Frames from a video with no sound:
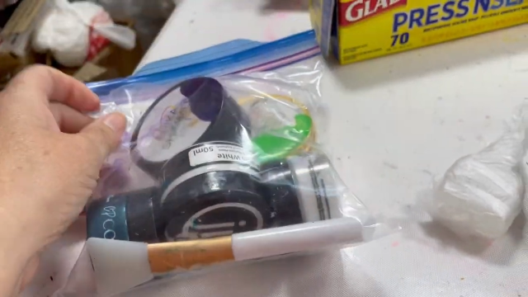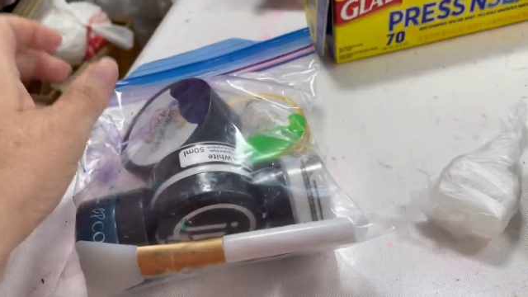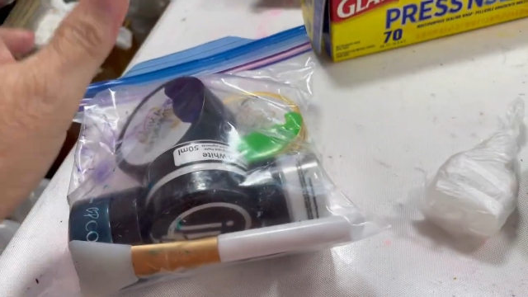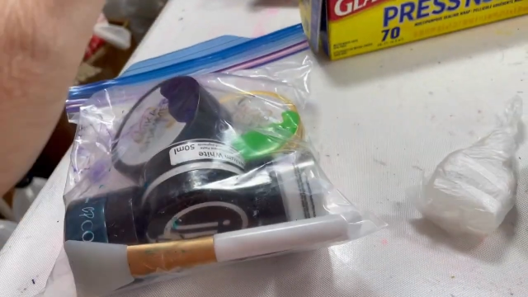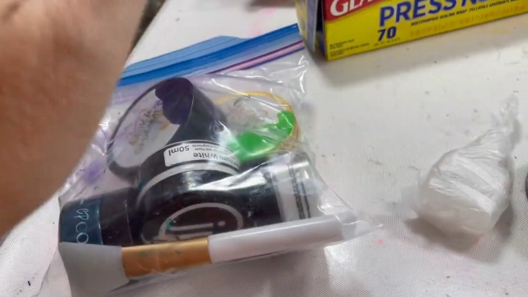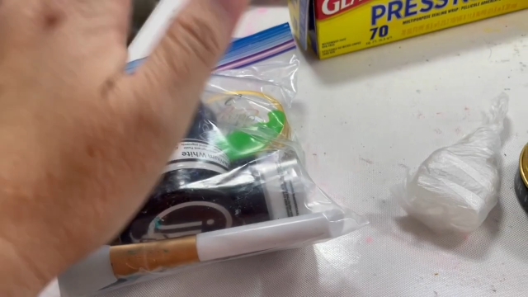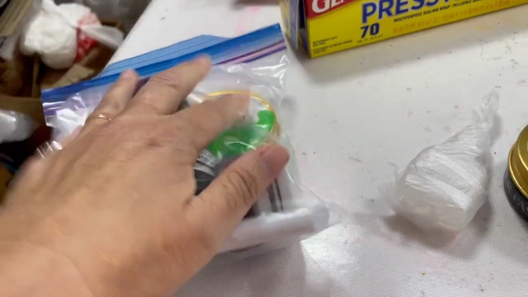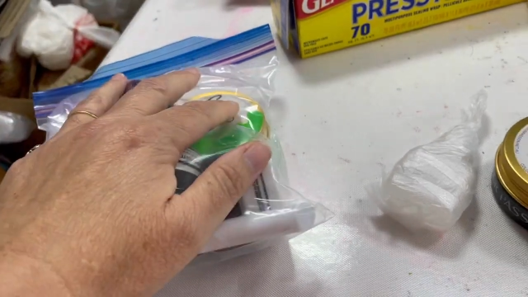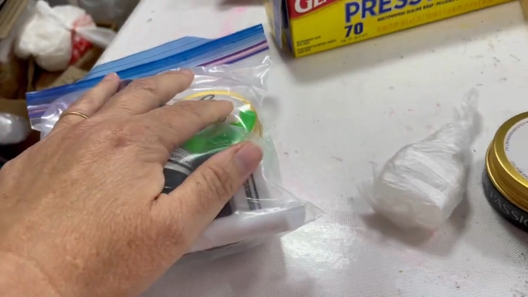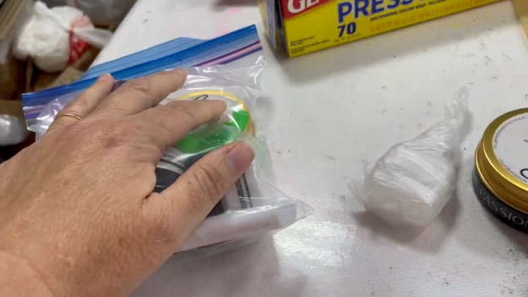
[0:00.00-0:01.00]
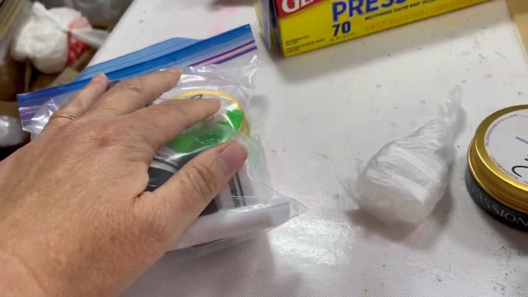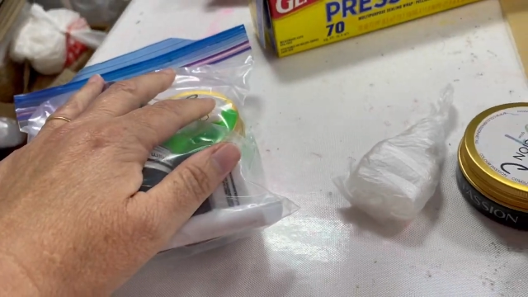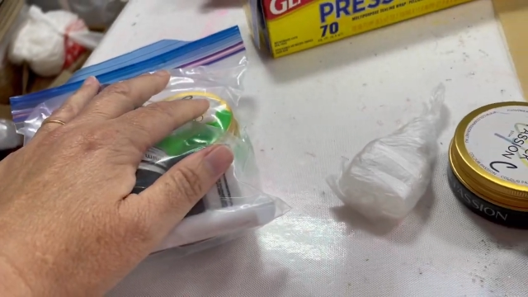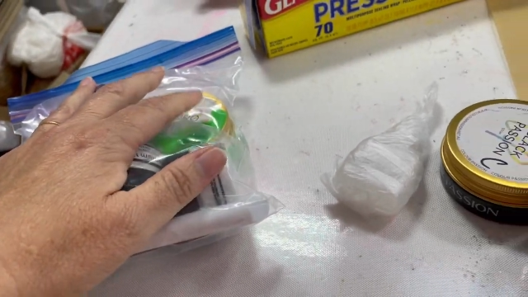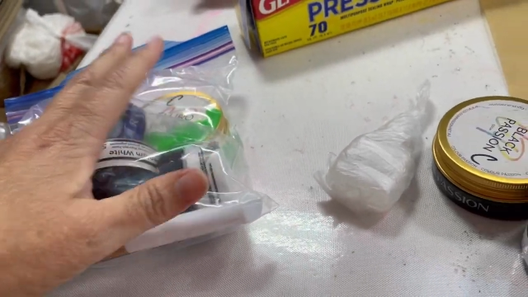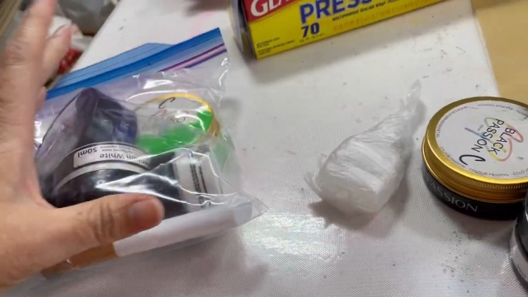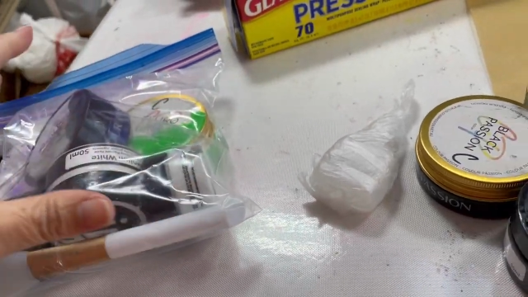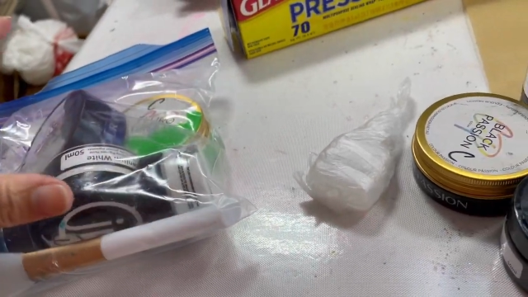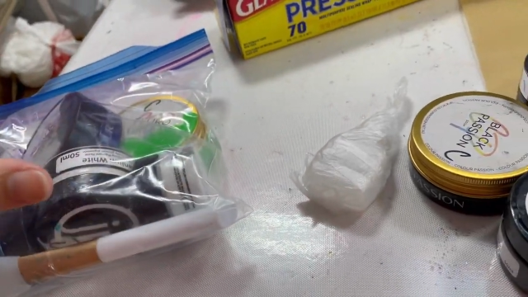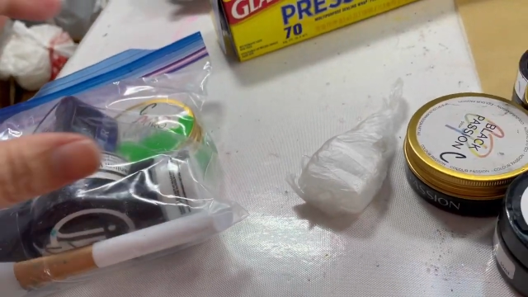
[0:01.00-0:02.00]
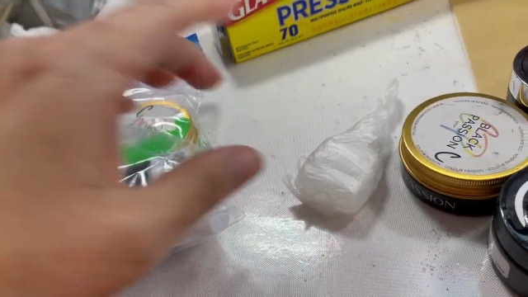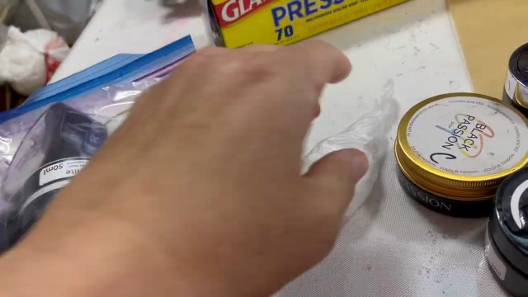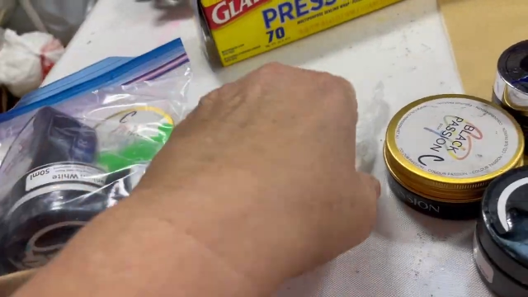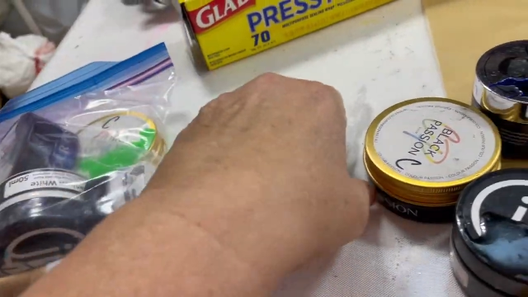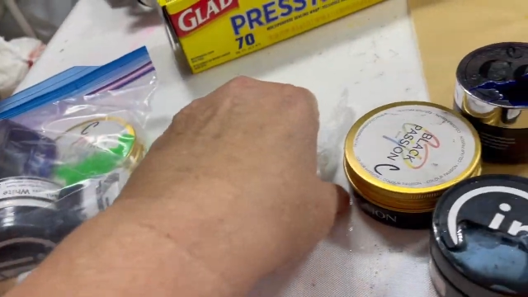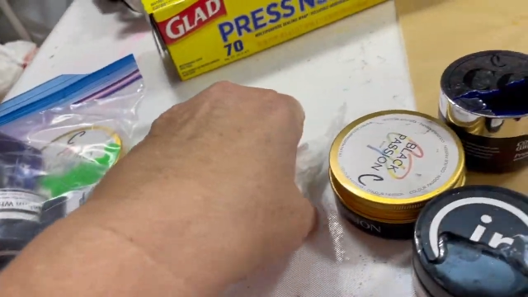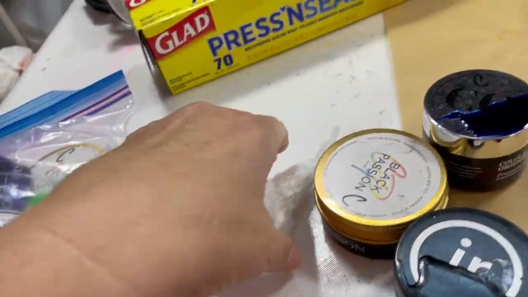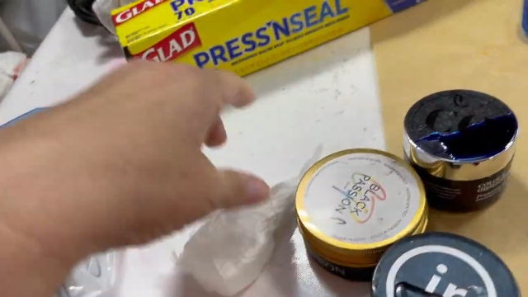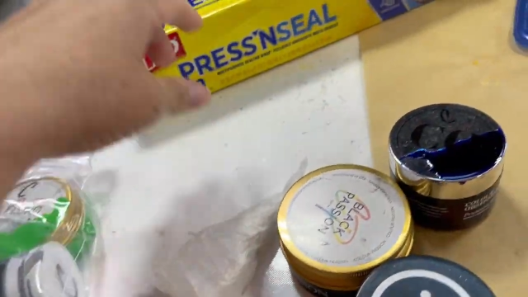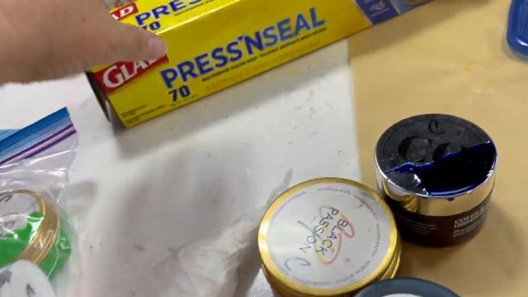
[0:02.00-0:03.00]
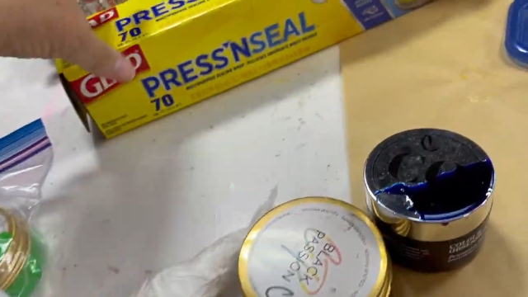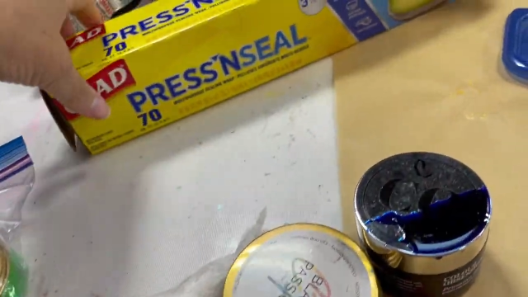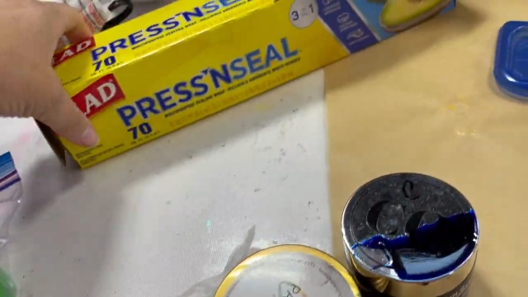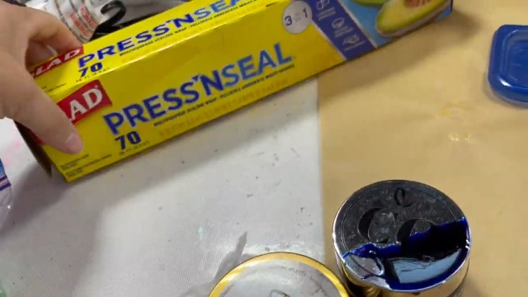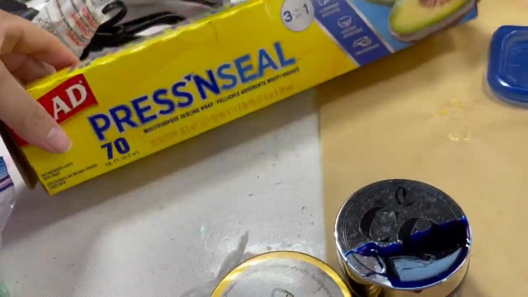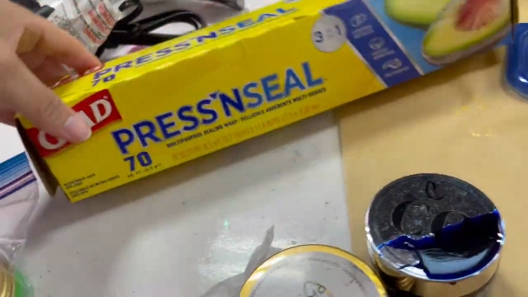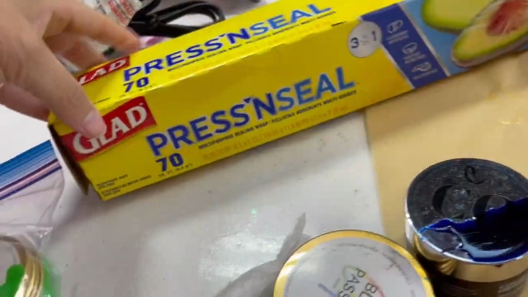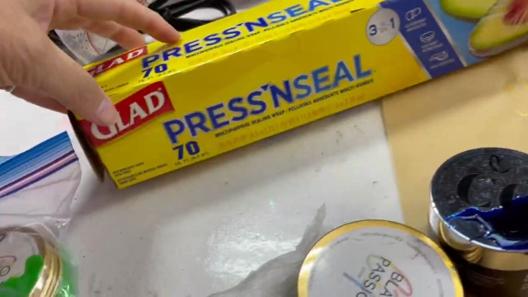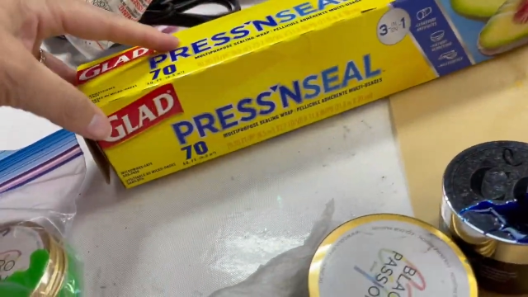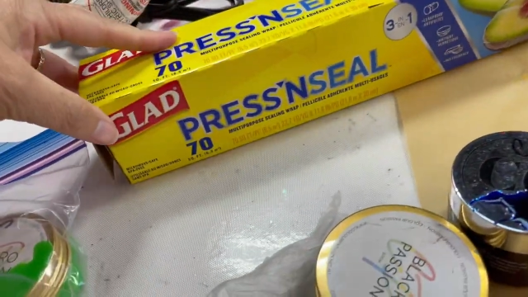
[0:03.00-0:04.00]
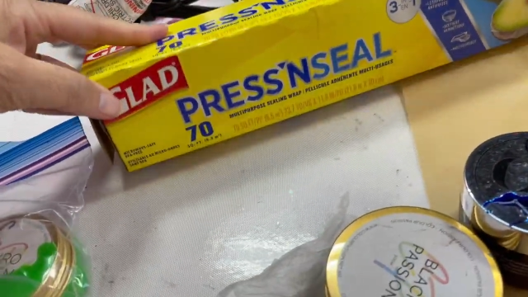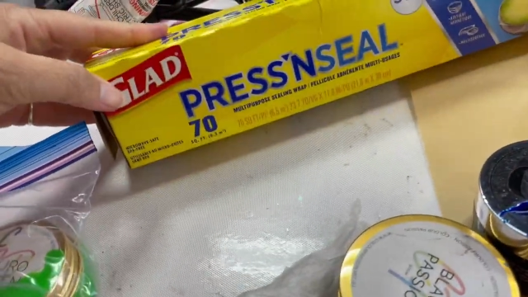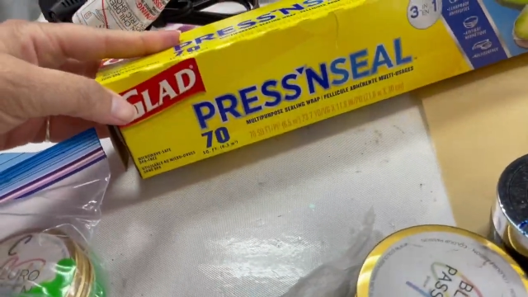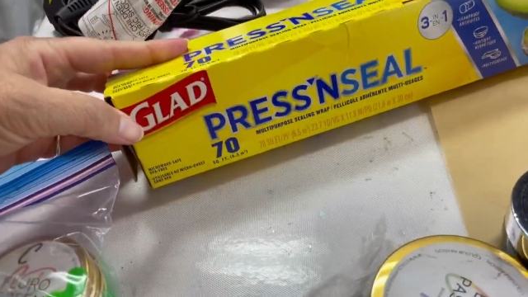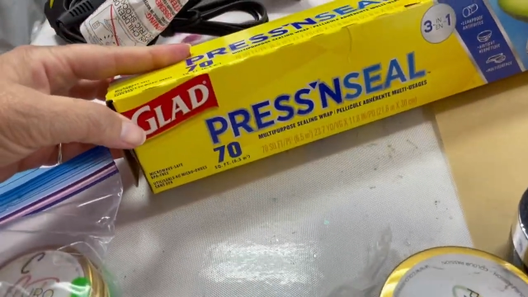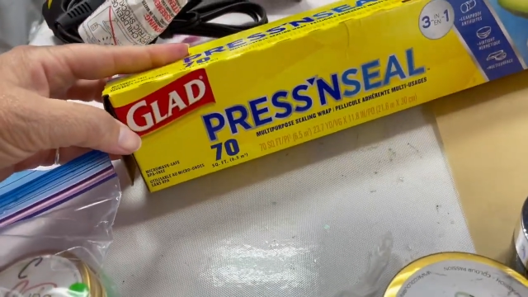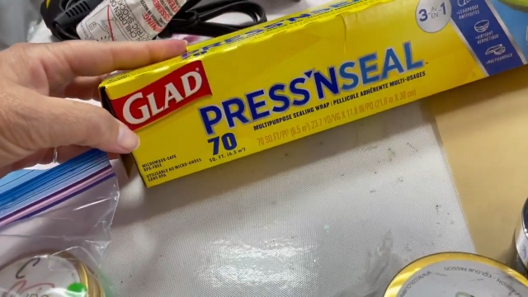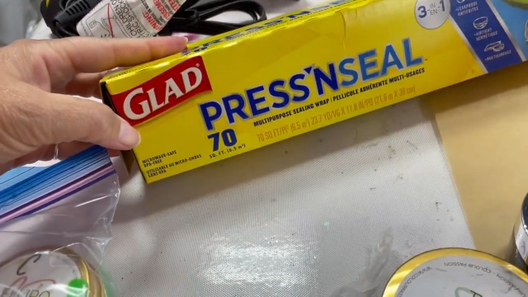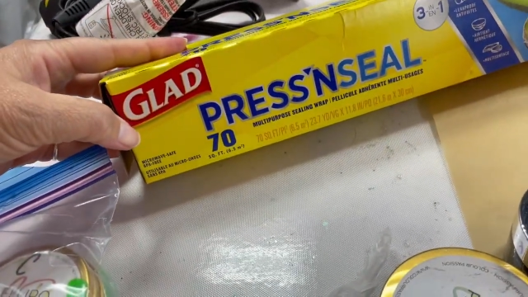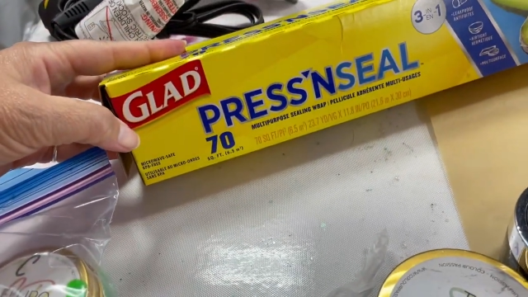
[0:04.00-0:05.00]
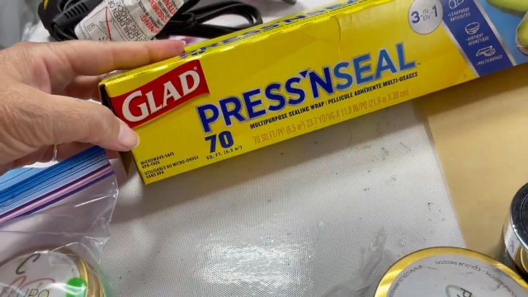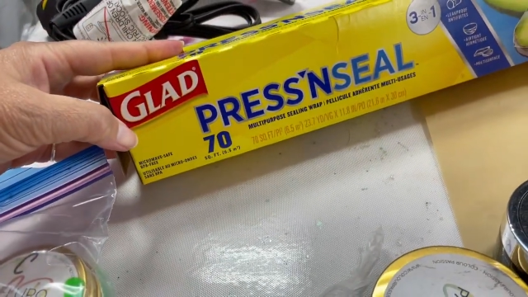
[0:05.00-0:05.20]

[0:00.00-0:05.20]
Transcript: Nobody's mouth can be seen.